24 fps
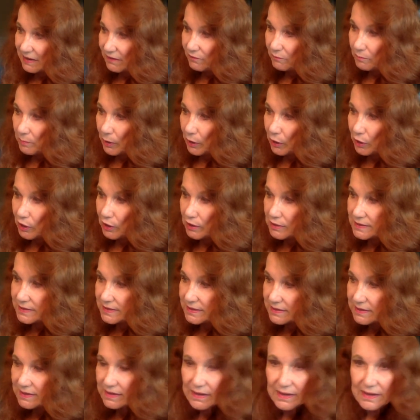of
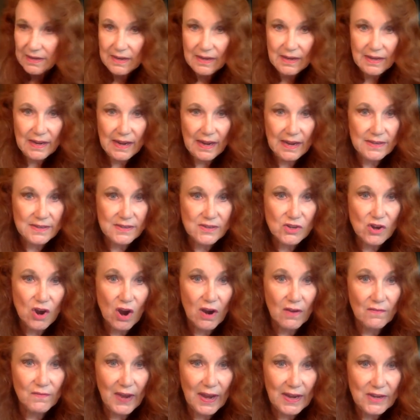burns and
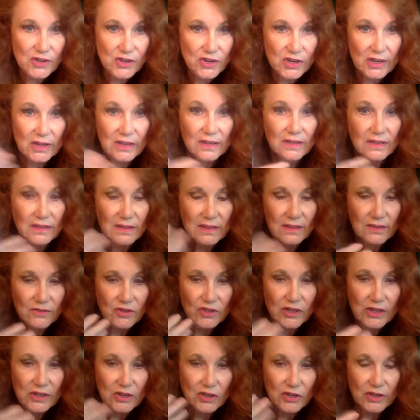starvation.
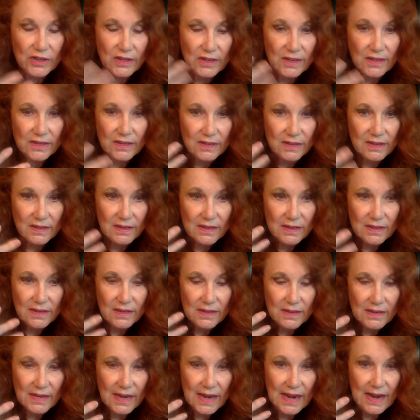She couldn't
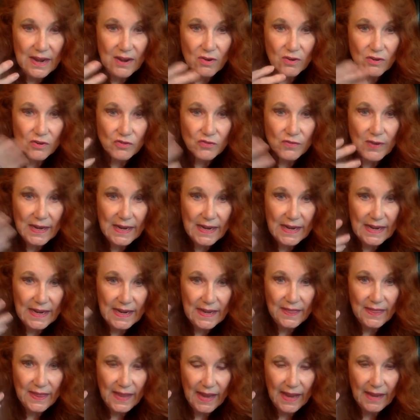eat or drink
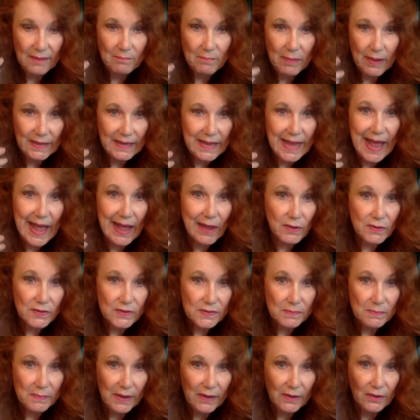anything but
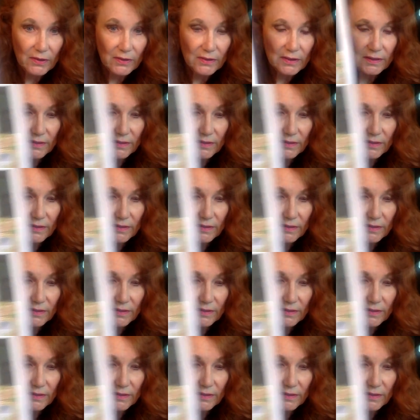cow's milk.